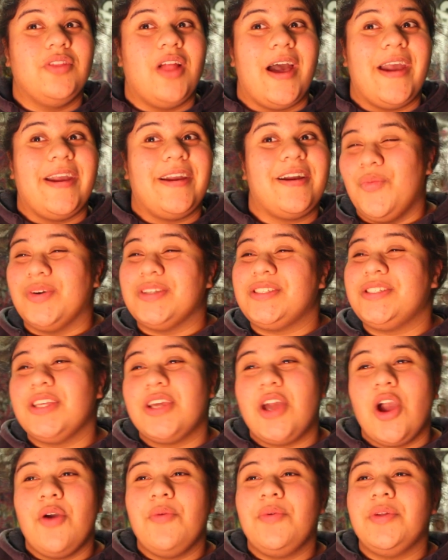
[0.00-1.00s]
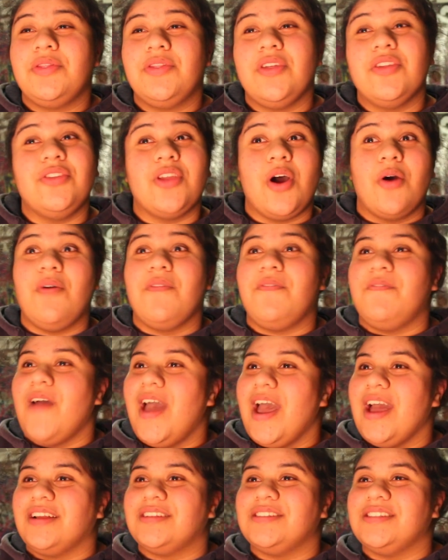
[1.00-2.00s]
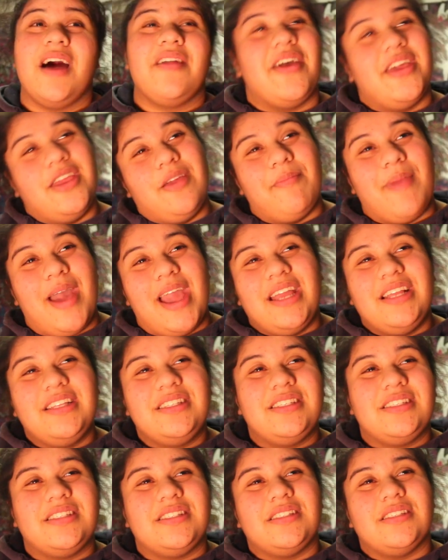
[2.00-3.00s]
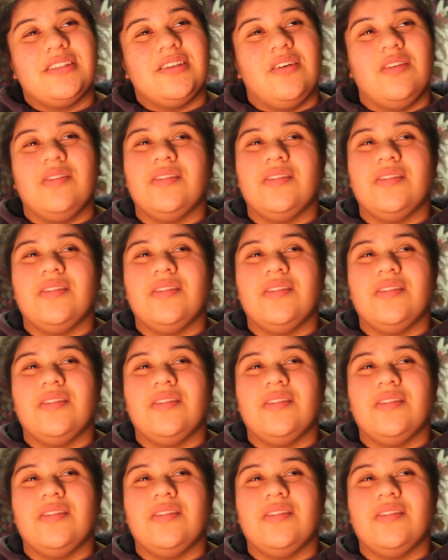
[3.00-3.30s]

Like, what's the go with the no effect? Are they your mates?